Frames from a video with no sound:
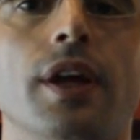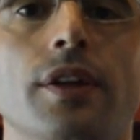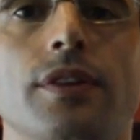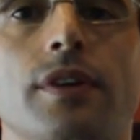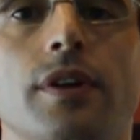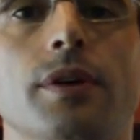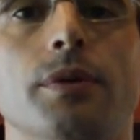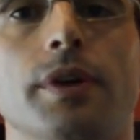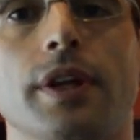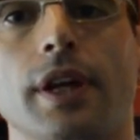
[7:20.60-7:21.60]

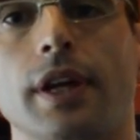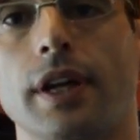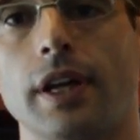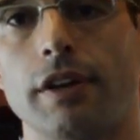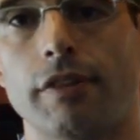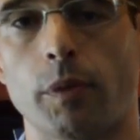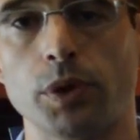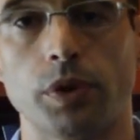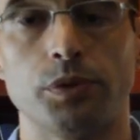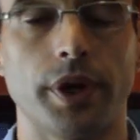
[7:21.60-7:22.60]
So if I want
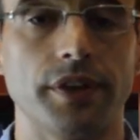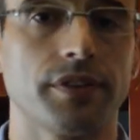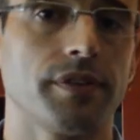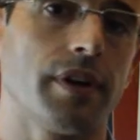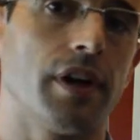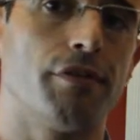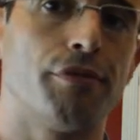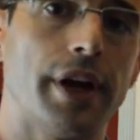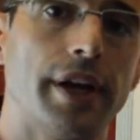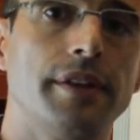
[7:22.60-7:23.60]
to address a
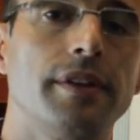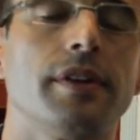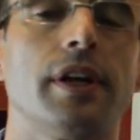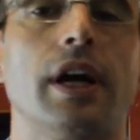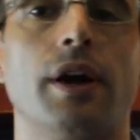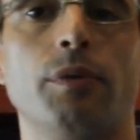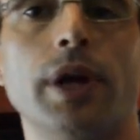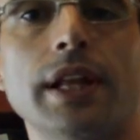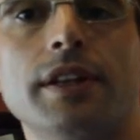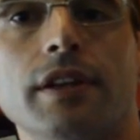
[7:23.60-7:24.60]
friend, a
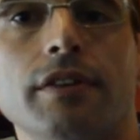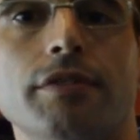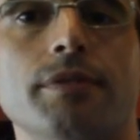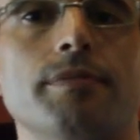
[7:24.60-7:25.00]
relative,